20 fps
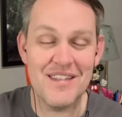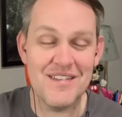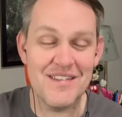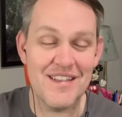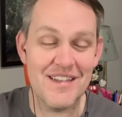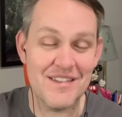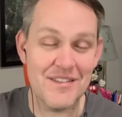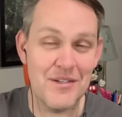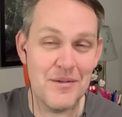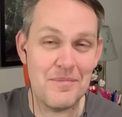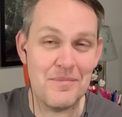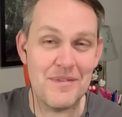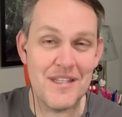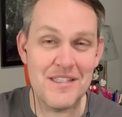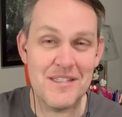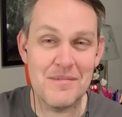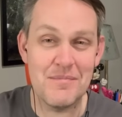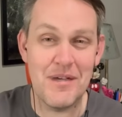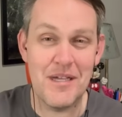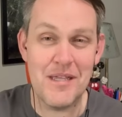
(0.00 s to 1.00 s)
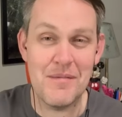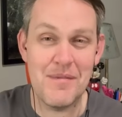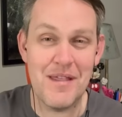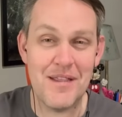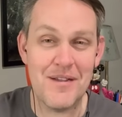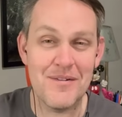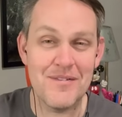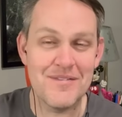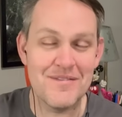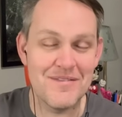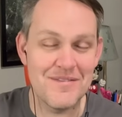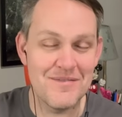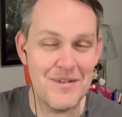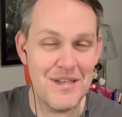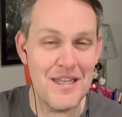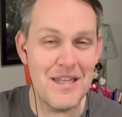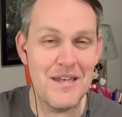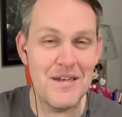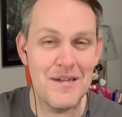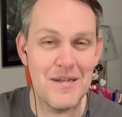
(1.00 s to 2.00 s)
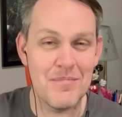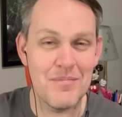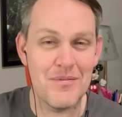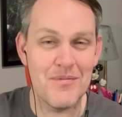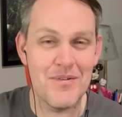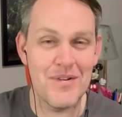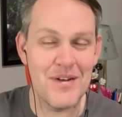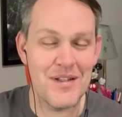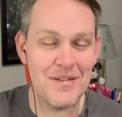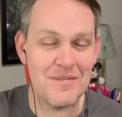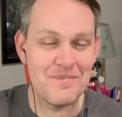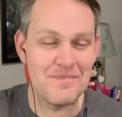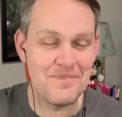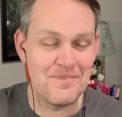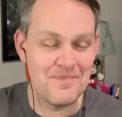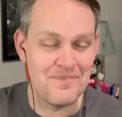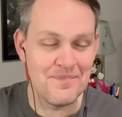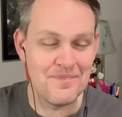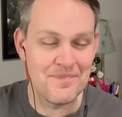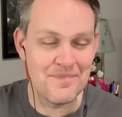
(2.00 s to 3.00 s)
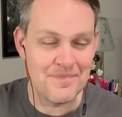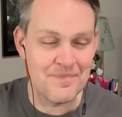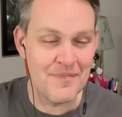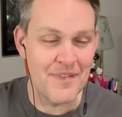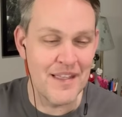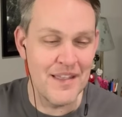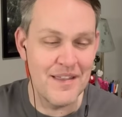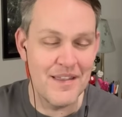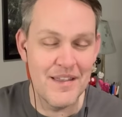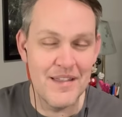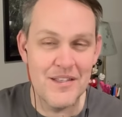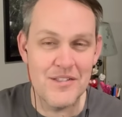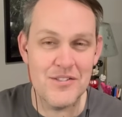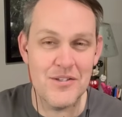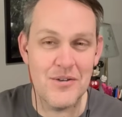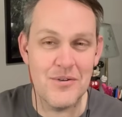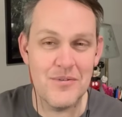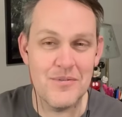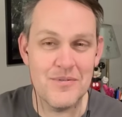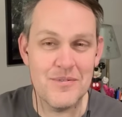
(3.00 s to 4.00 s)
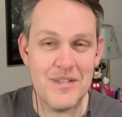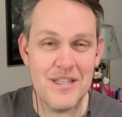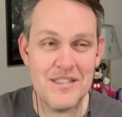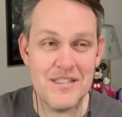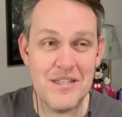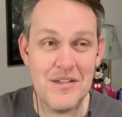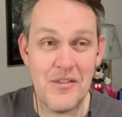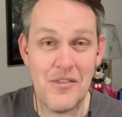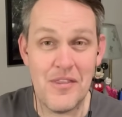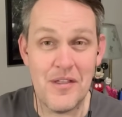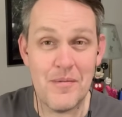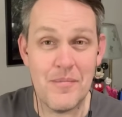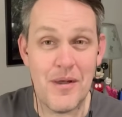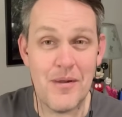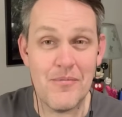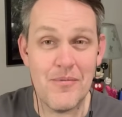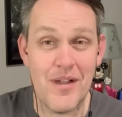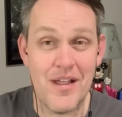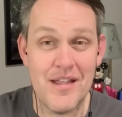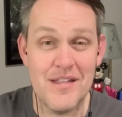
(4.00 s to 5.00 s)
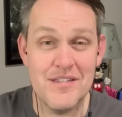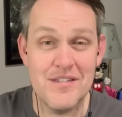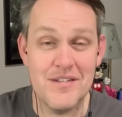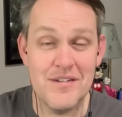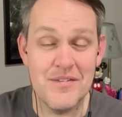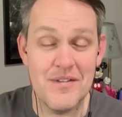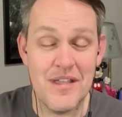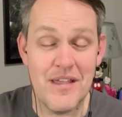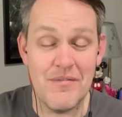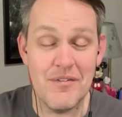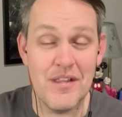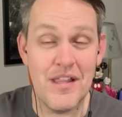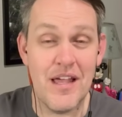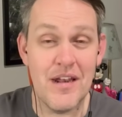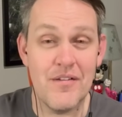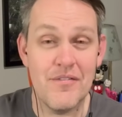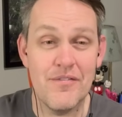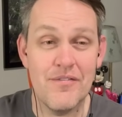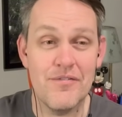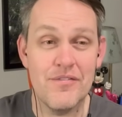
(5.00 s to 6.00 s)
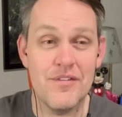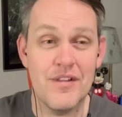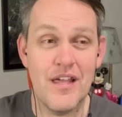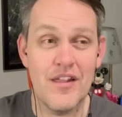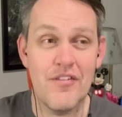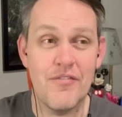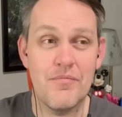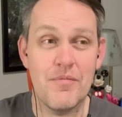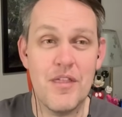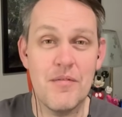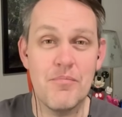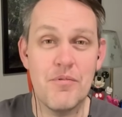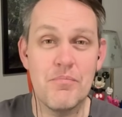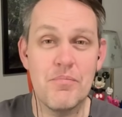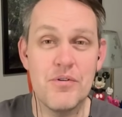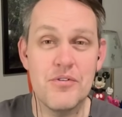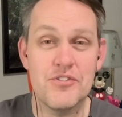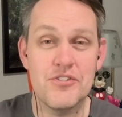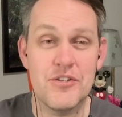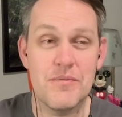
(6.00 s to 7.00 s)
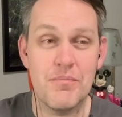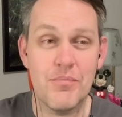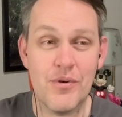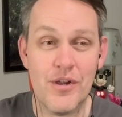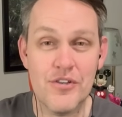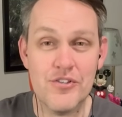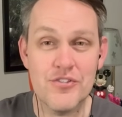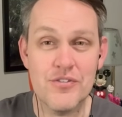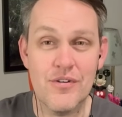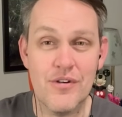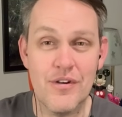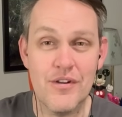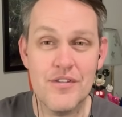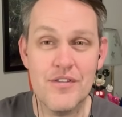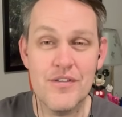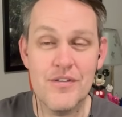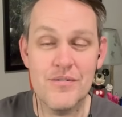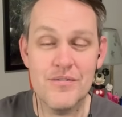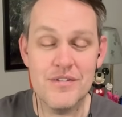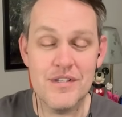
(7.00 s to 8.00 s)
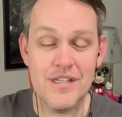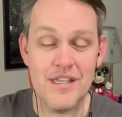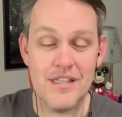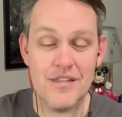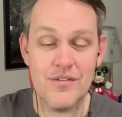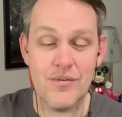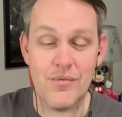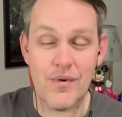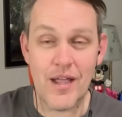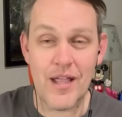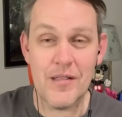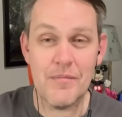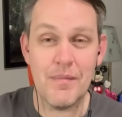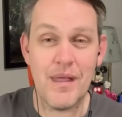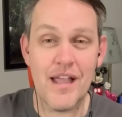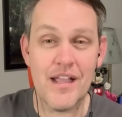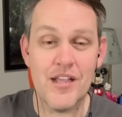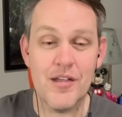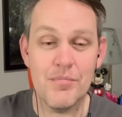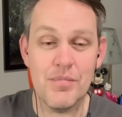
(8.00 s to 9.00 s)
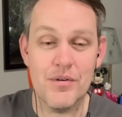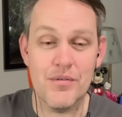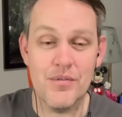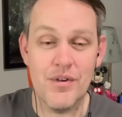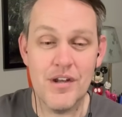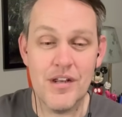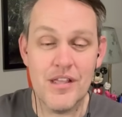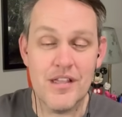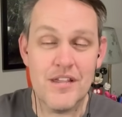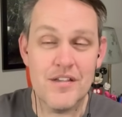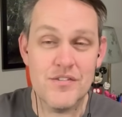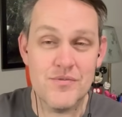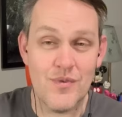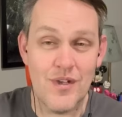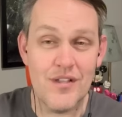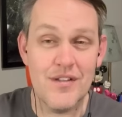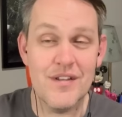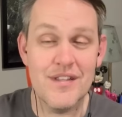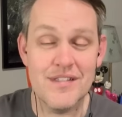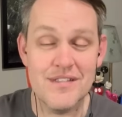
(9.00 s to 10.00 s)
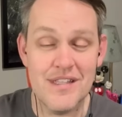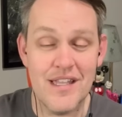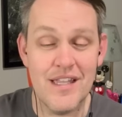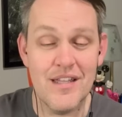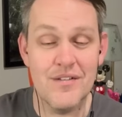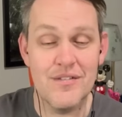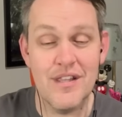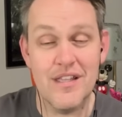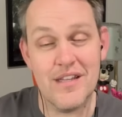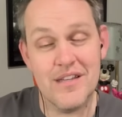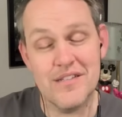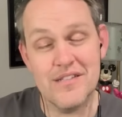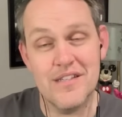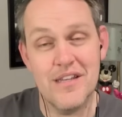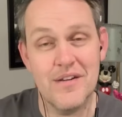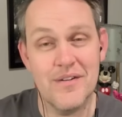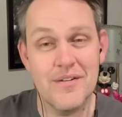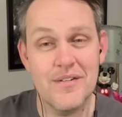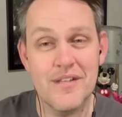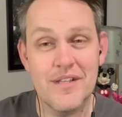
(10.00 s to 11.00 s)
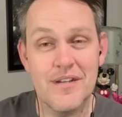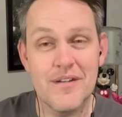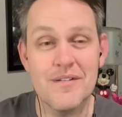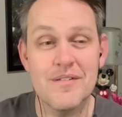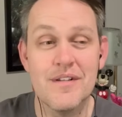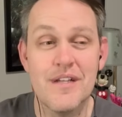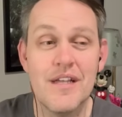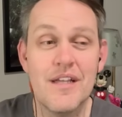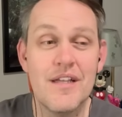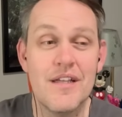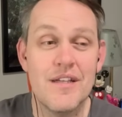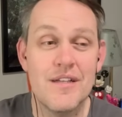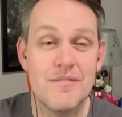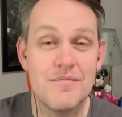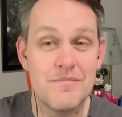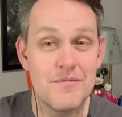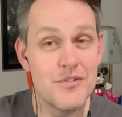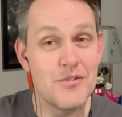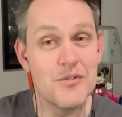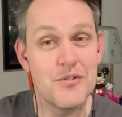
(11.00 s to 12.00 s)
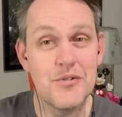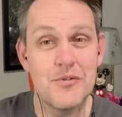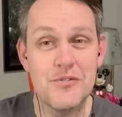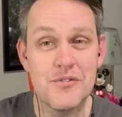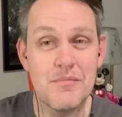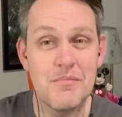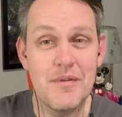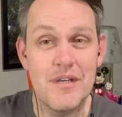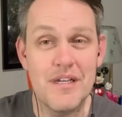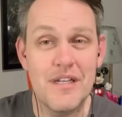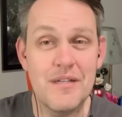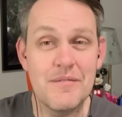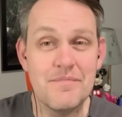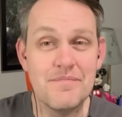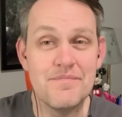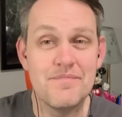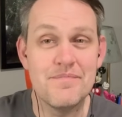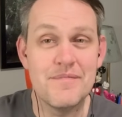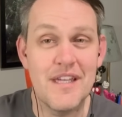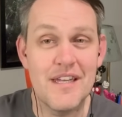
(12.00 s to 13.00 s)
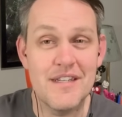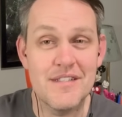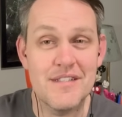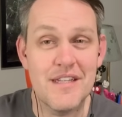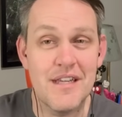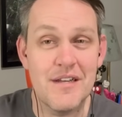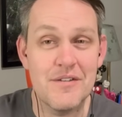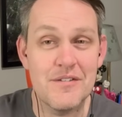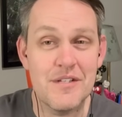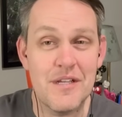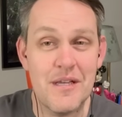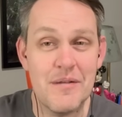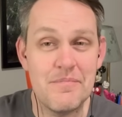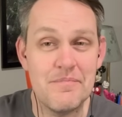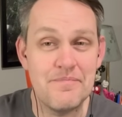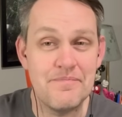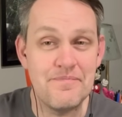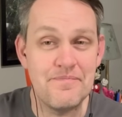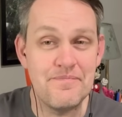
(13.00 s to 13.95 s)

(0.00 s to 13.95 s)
They're like, nope, that's a moneymaker. We need it up and running. So that's the other thing about rides. You know, you have a lot of lot of people pushing pressure on you to get the ride back up and running because while it is down, like I said earlier, you're losing money that entire time.